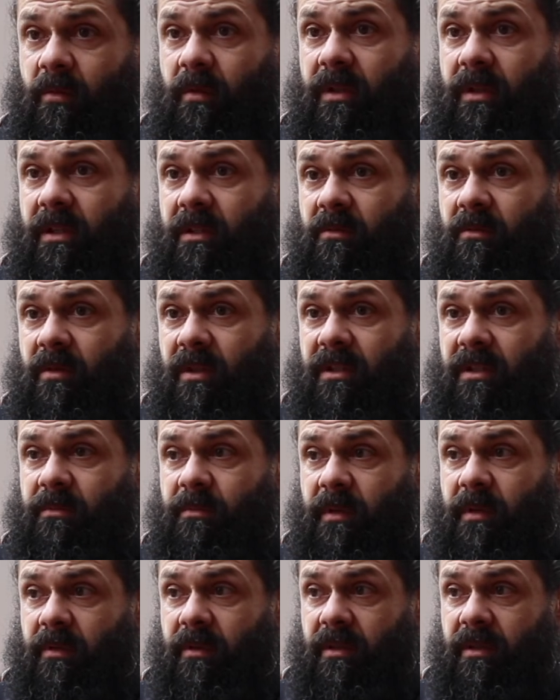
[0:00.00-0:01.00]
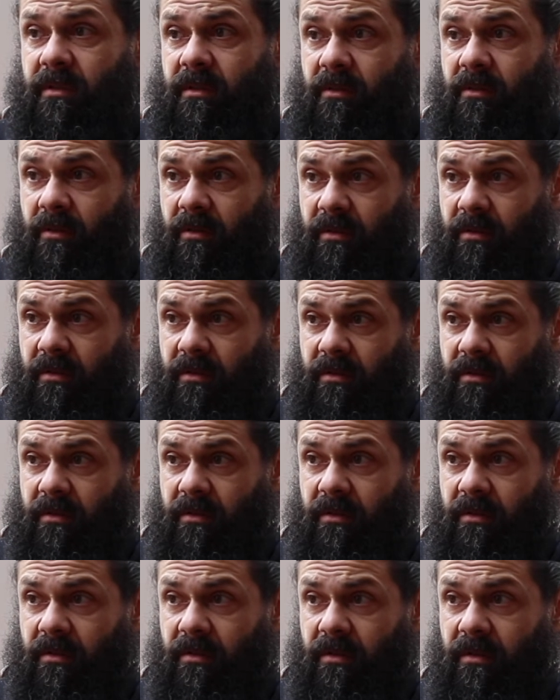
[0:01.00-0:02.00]
we need to experience God.
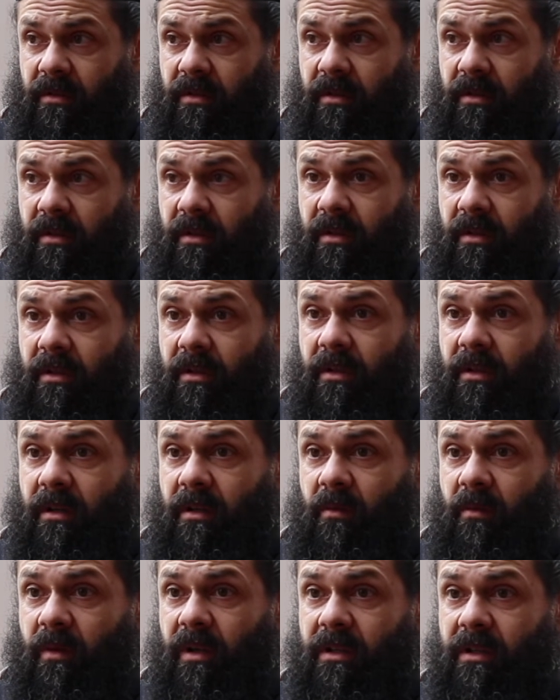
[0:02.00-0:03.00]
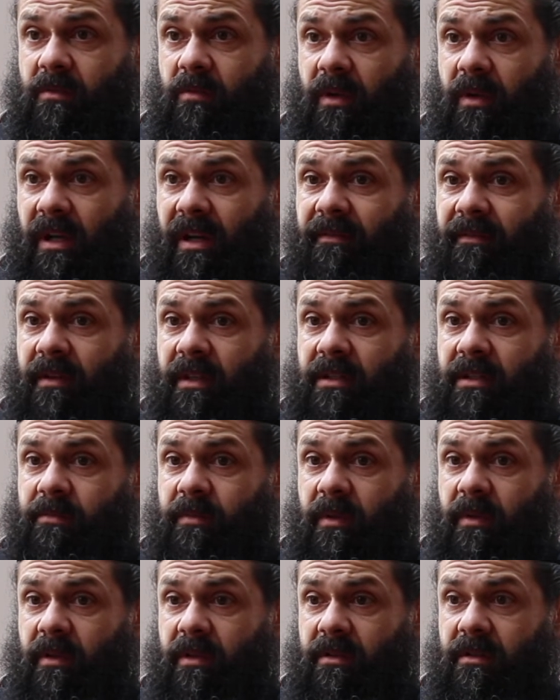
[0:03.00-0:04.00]
And once we have
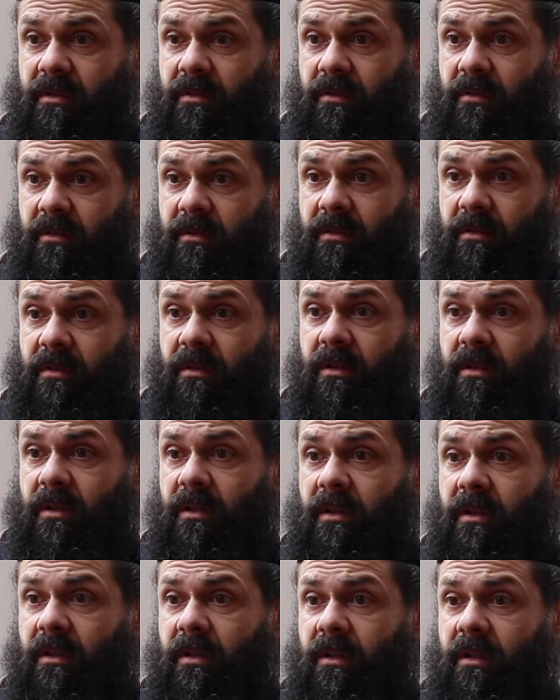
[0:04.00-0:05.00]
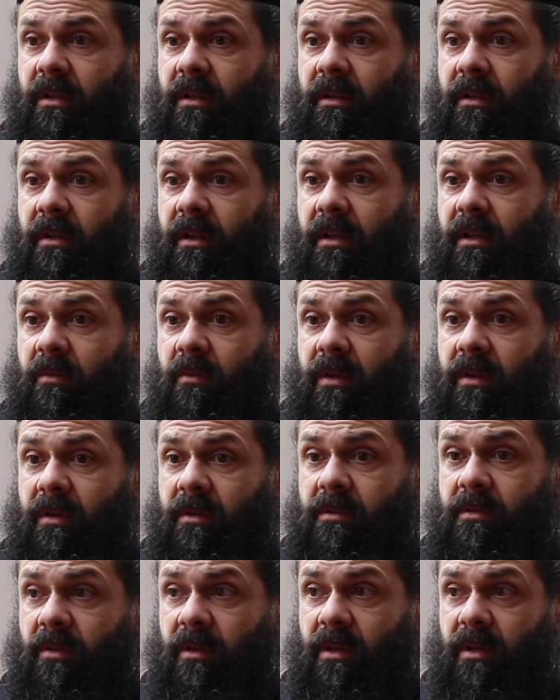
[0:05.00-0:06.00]
experienced God, then when
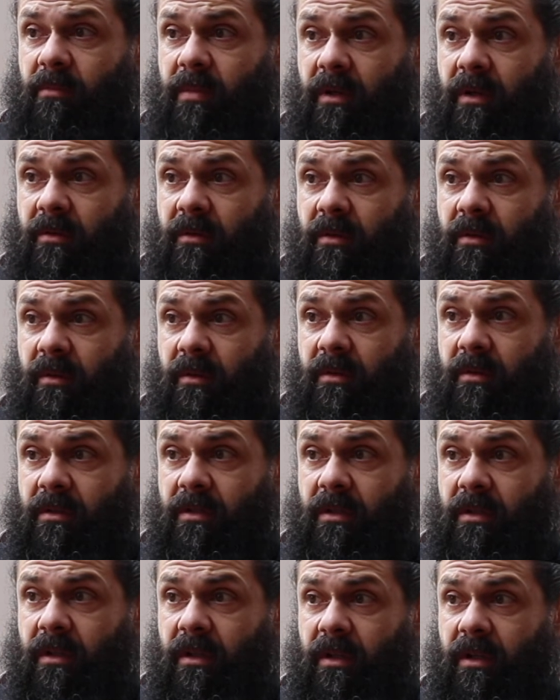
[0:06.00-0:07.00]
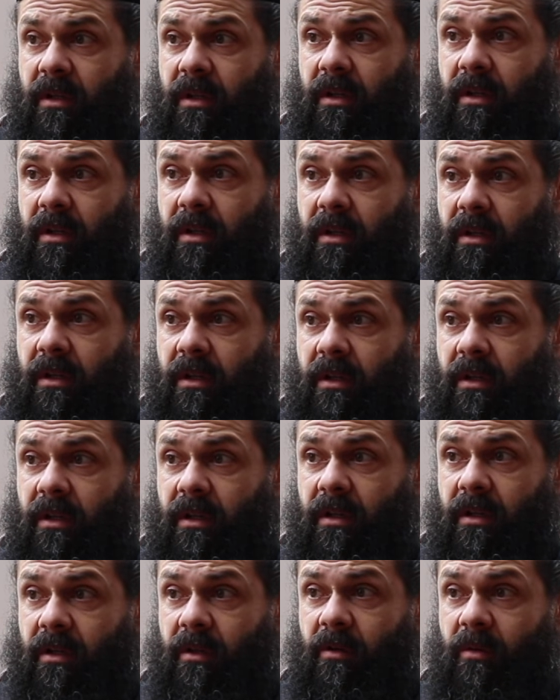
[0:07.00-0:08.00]
you talk about God,
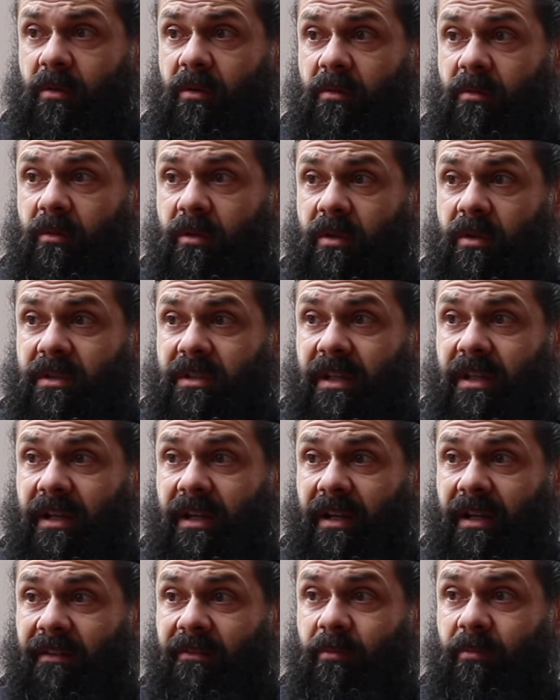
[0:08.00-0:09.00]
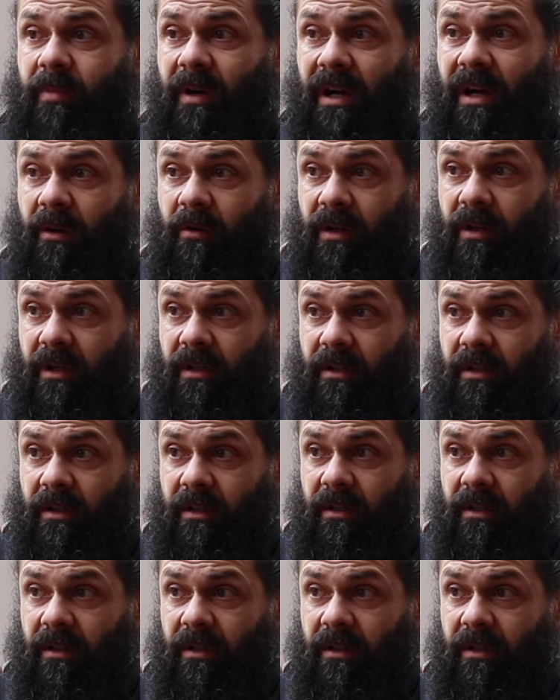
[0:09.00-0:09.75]
your words, they have power.